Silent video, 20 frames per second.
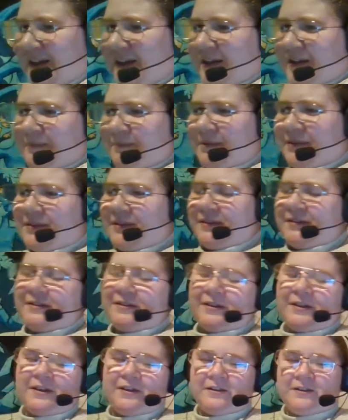But then
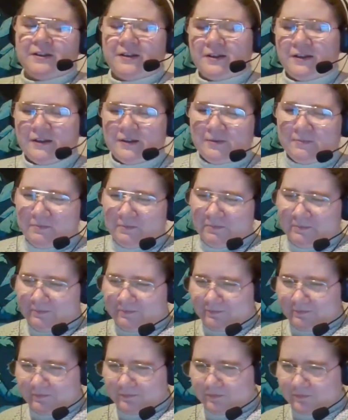again,
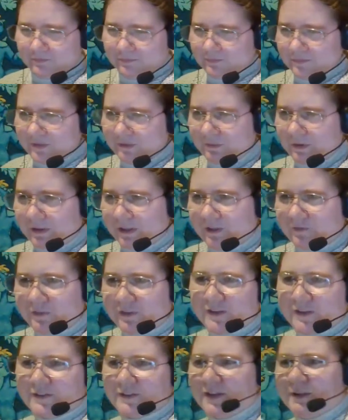we live in
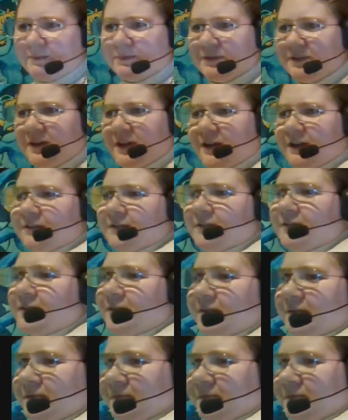the same state, so